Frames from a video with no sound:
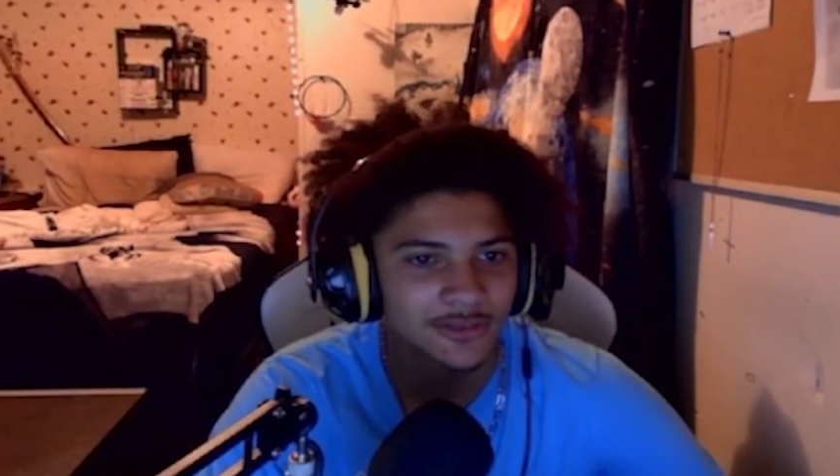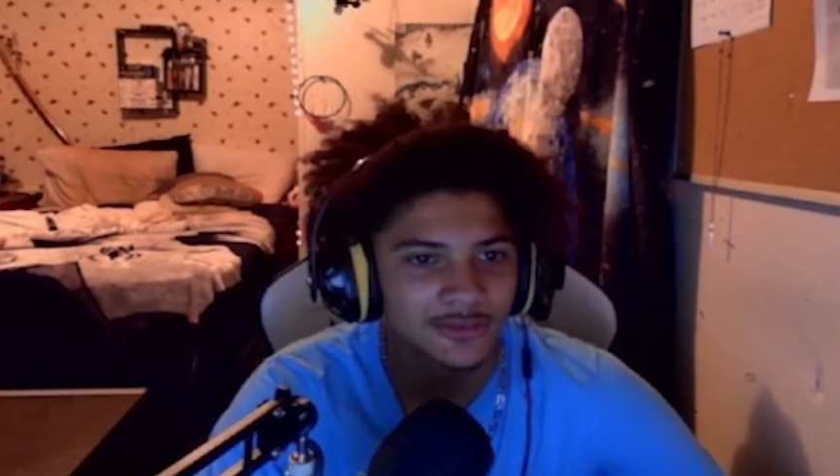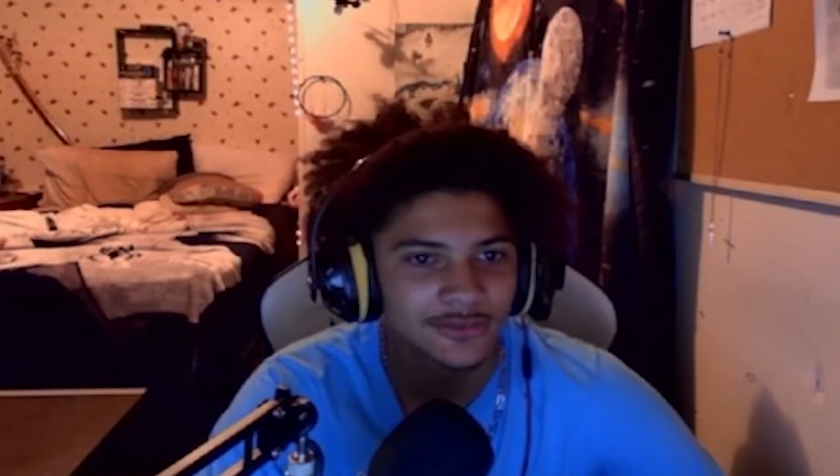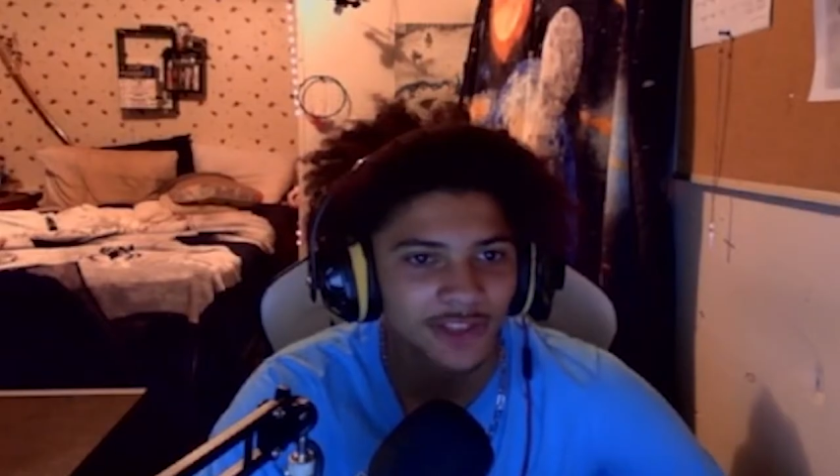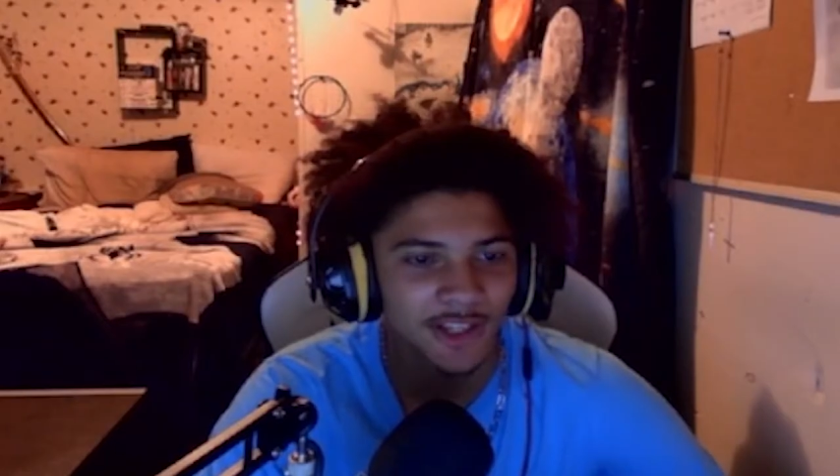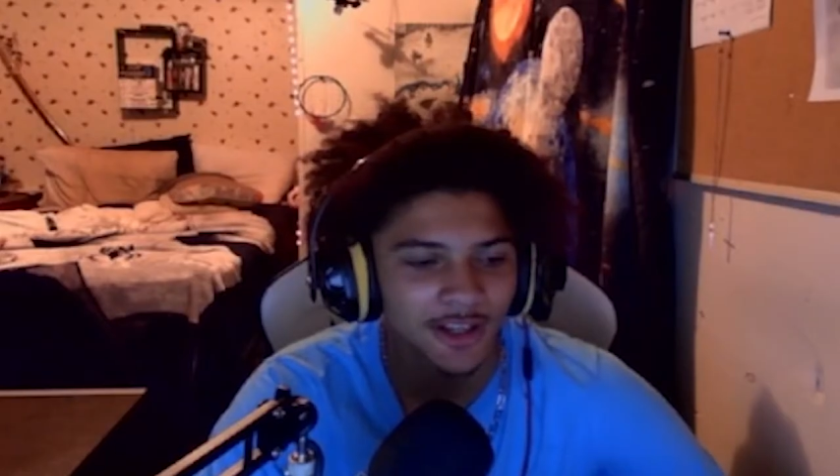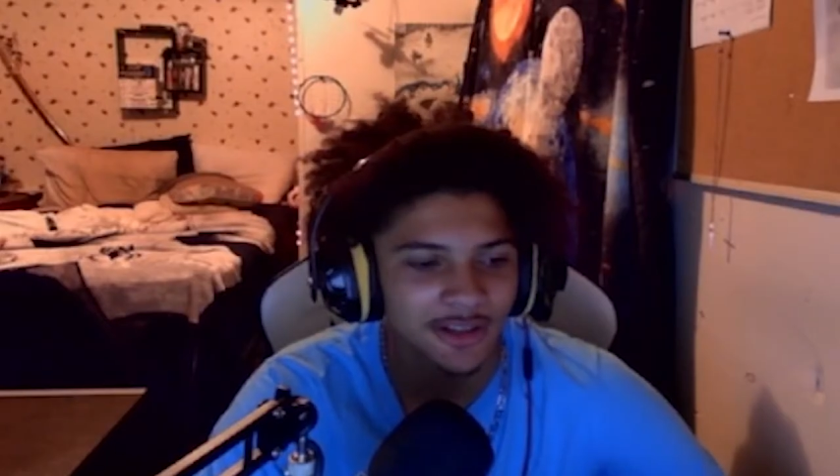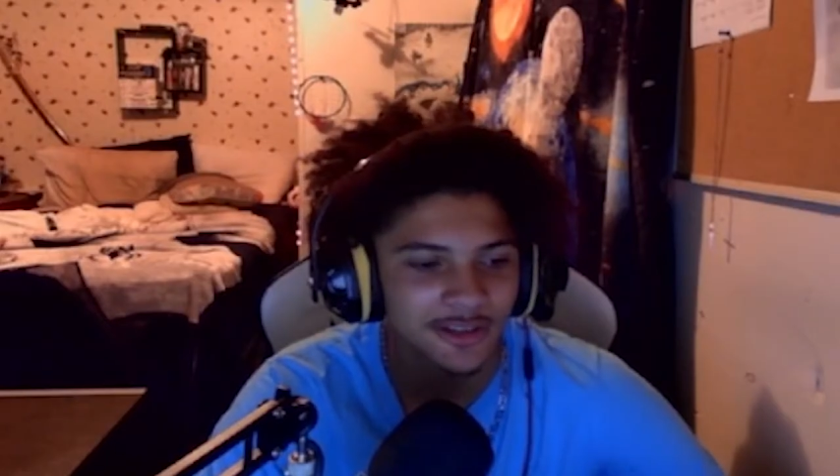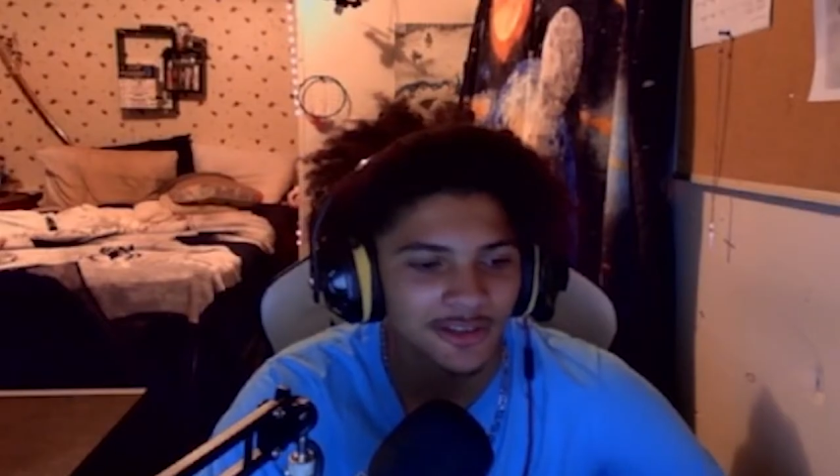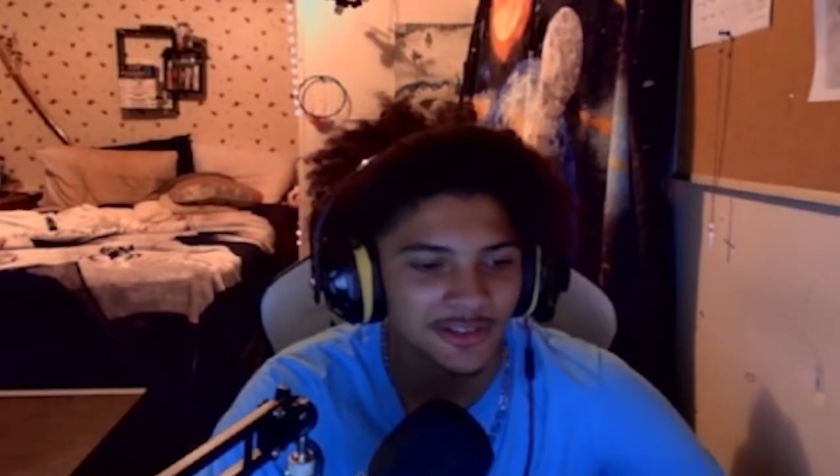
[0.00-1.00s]
Yeah,
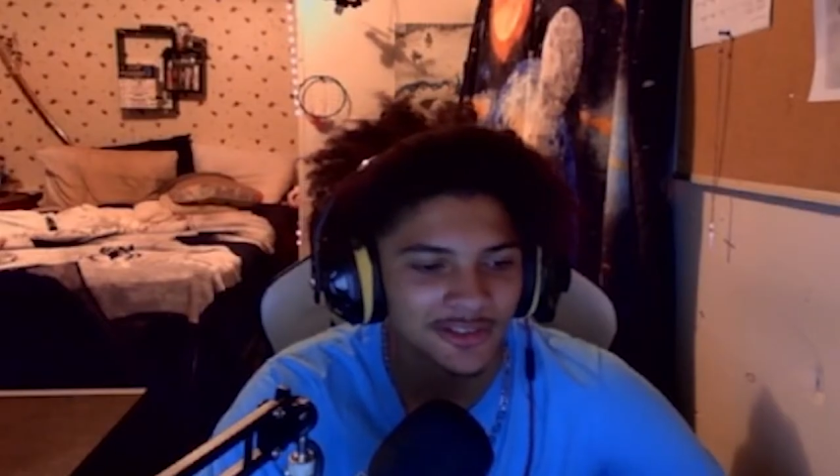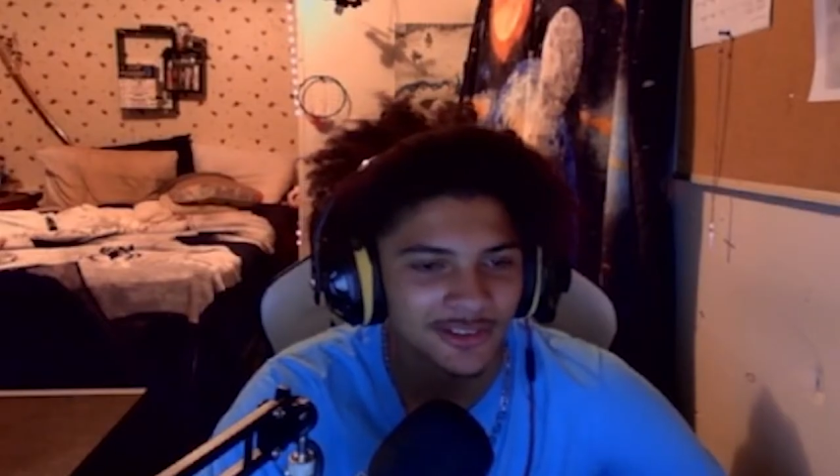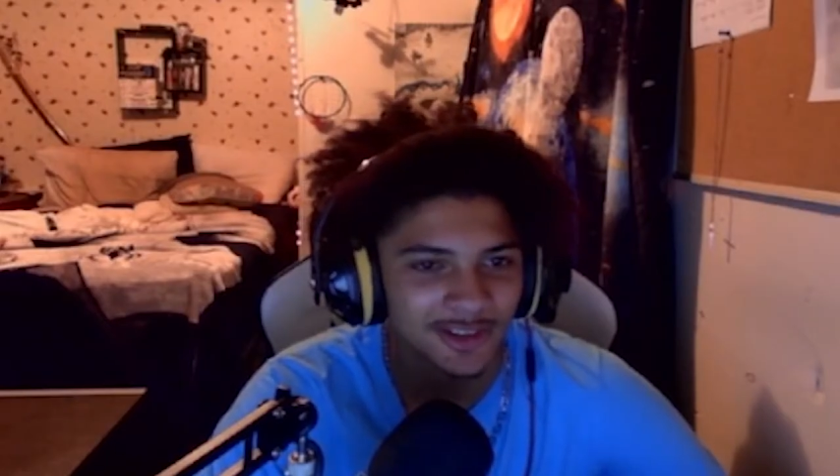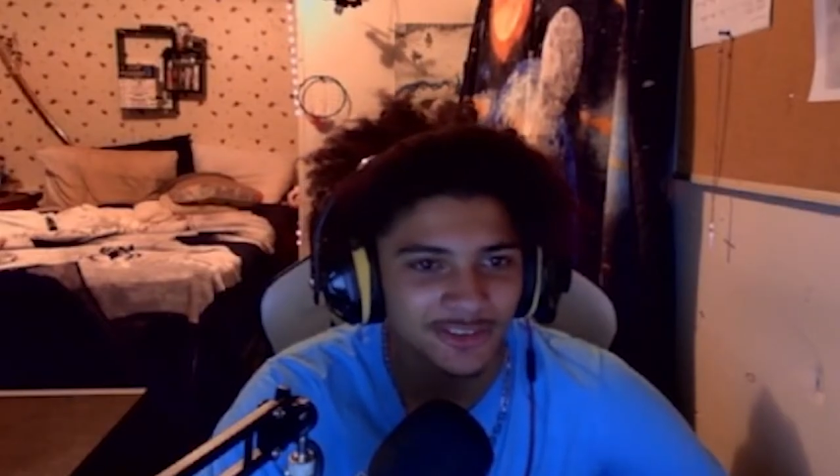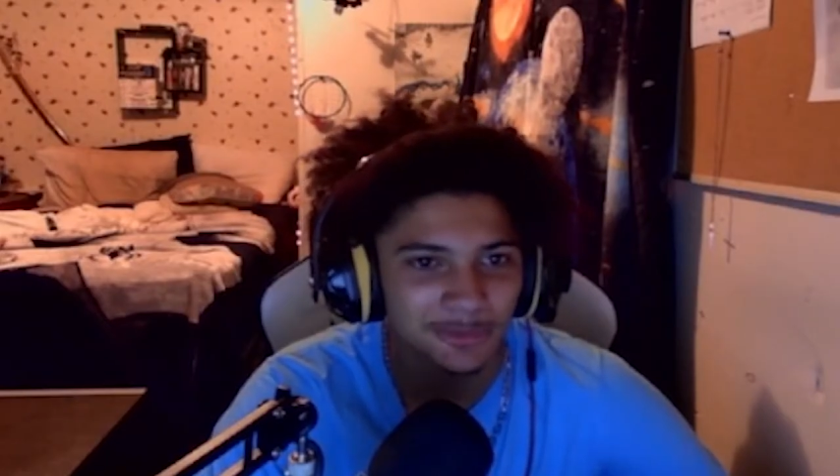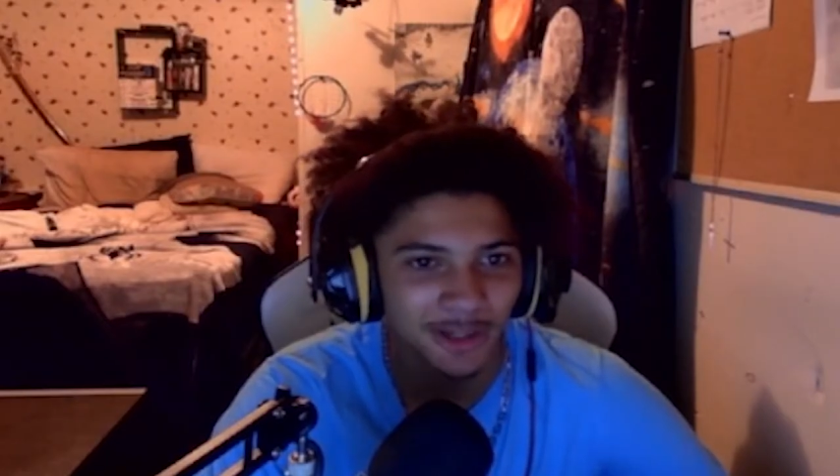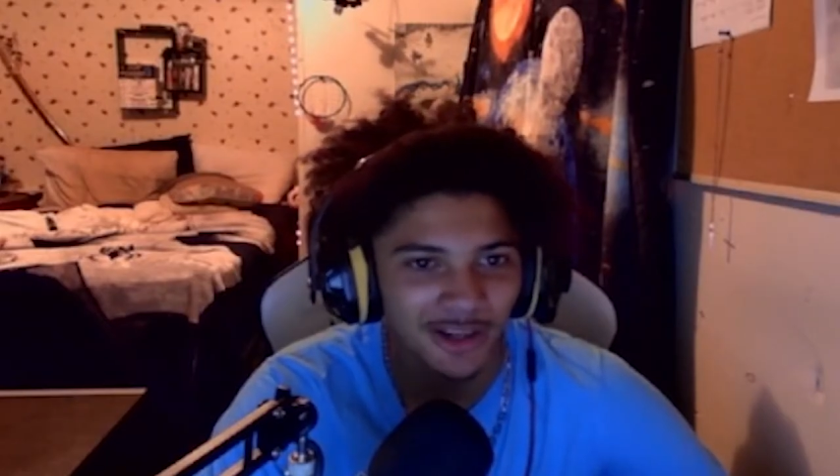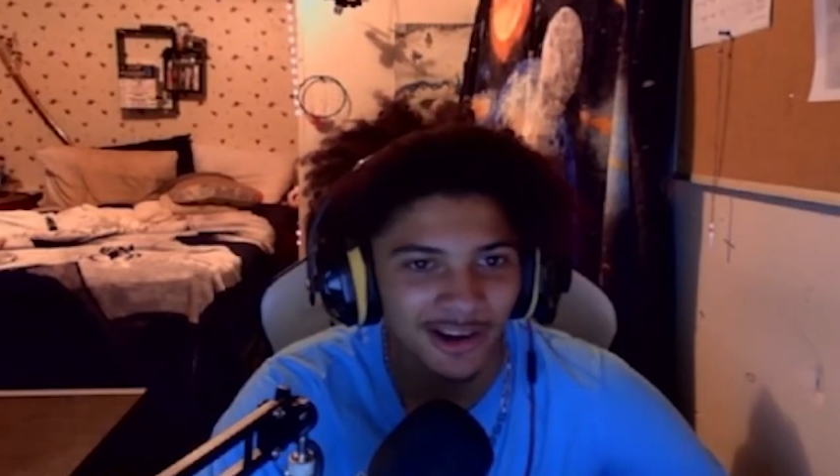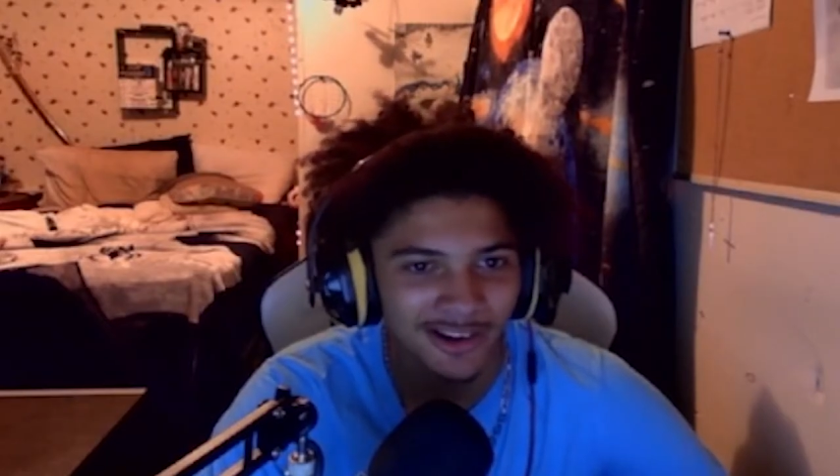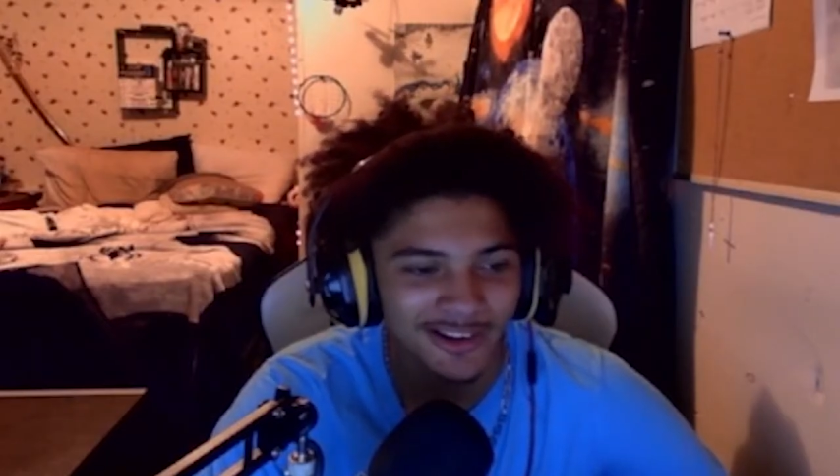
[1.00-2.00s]
I'll show my cock.